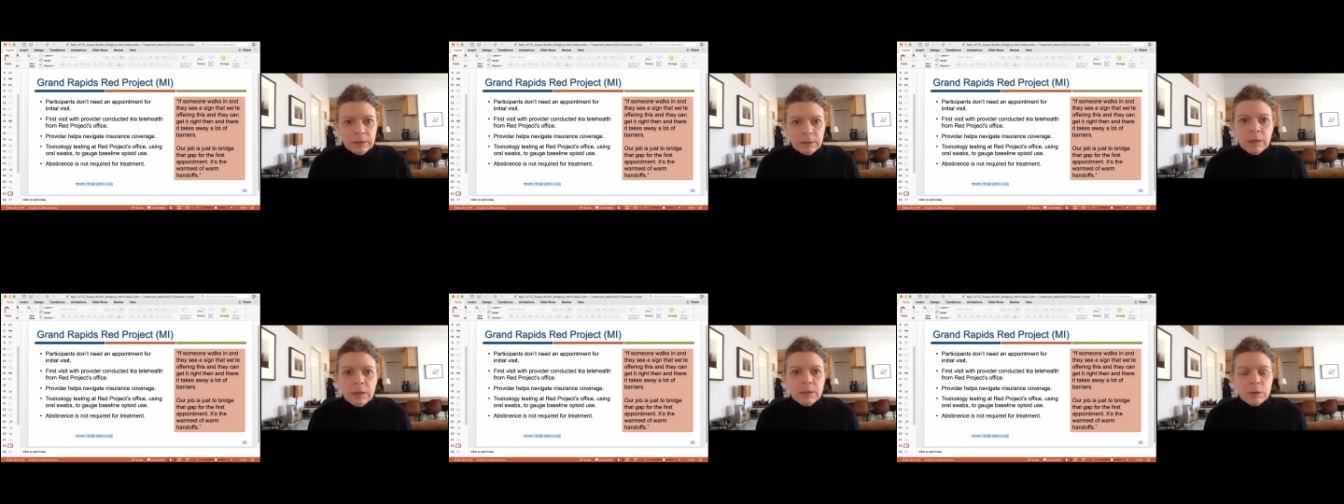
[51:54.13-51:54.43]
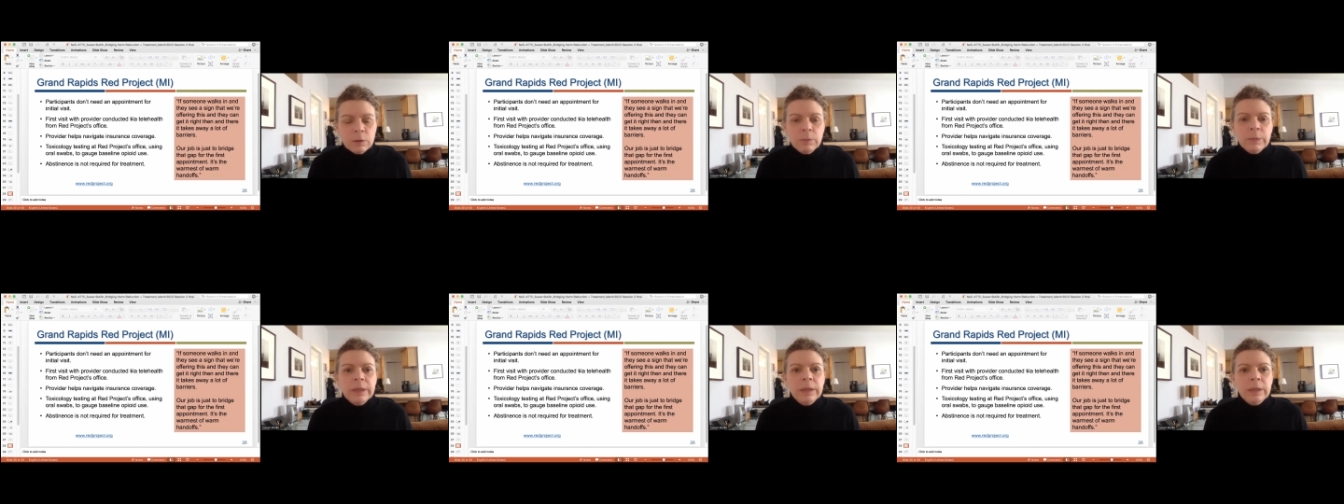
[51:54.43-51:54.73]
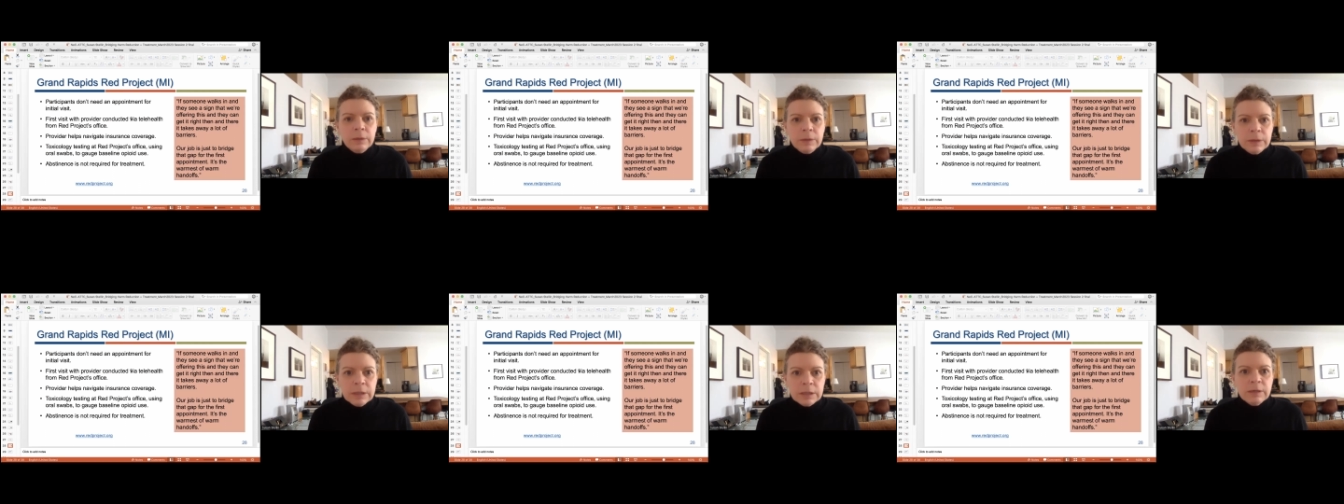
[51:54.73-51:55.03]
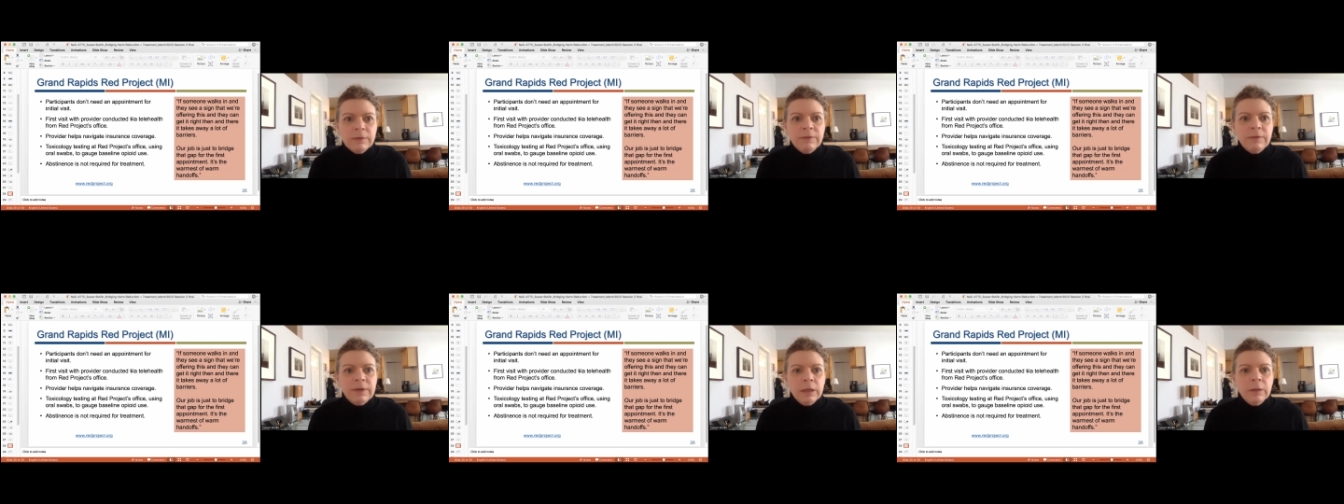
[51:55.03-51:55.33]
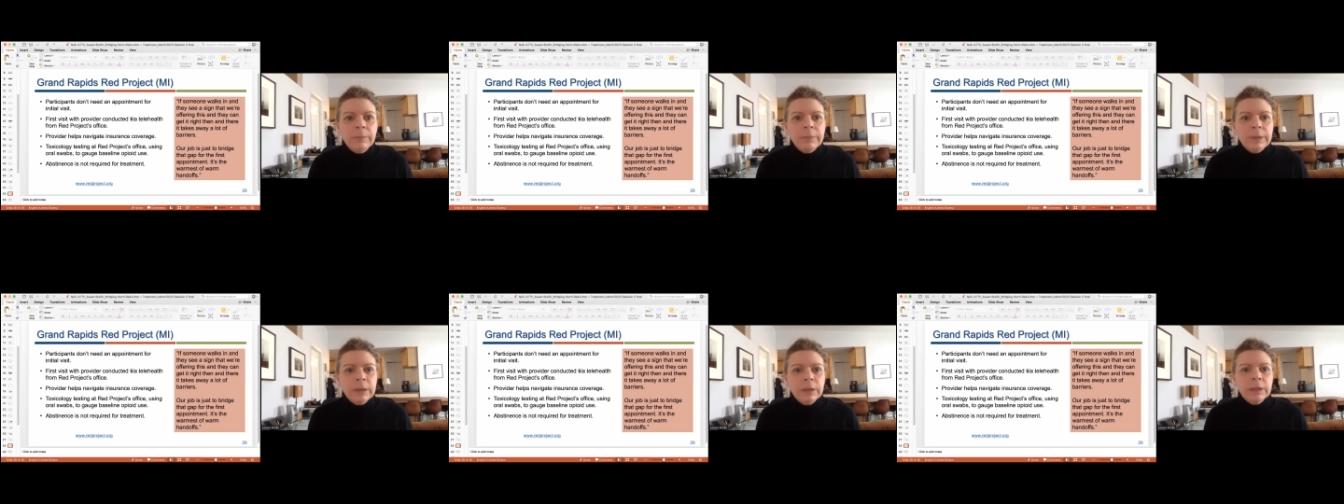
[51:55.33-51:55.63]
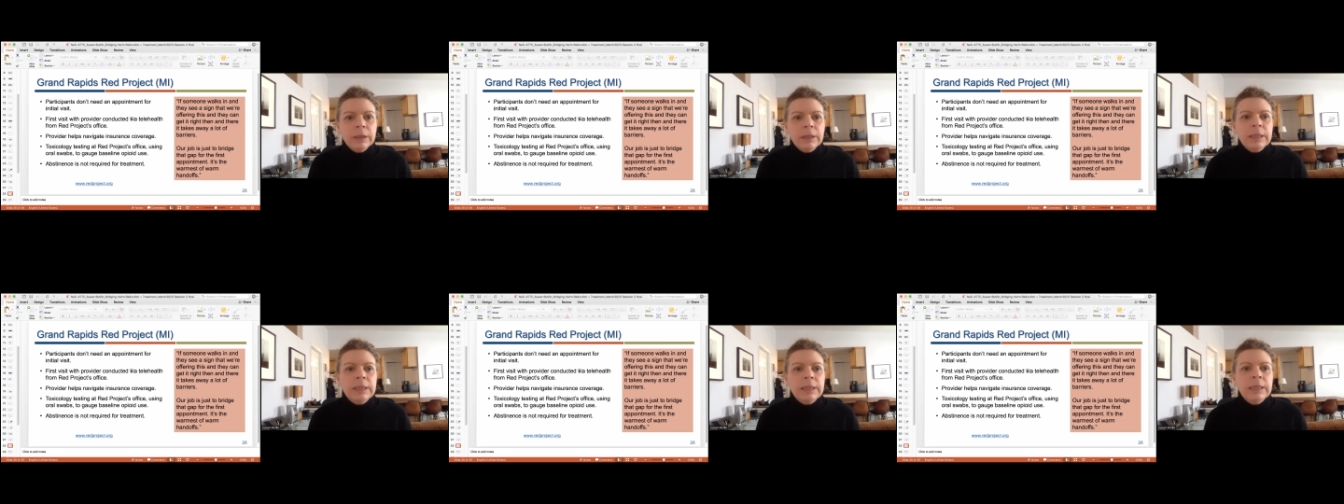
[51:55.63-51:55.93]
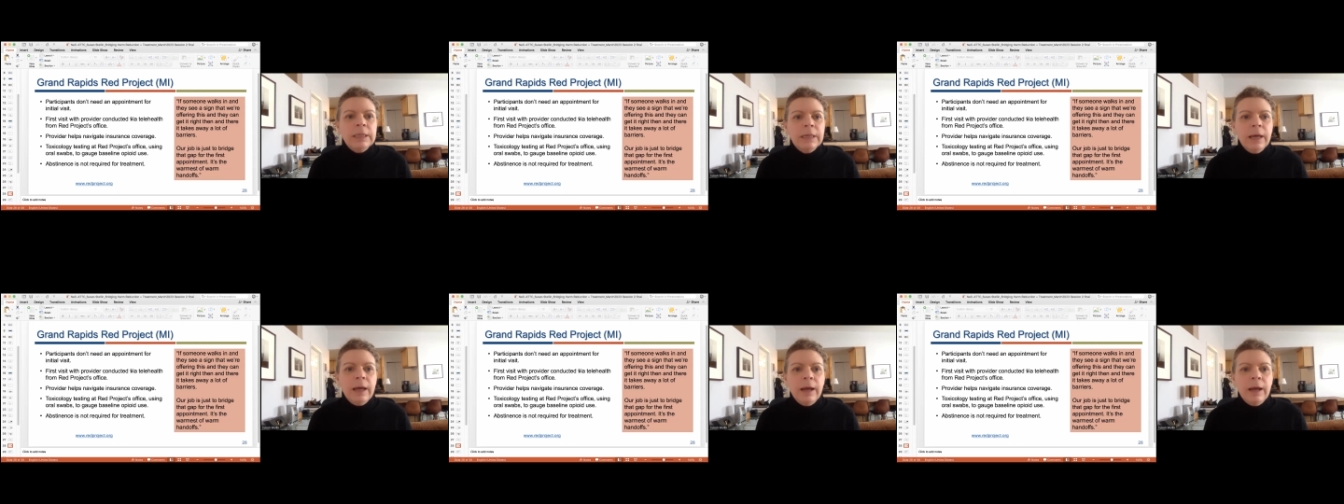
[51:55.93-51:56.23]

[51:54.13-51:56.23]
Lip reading: assuming there is availability.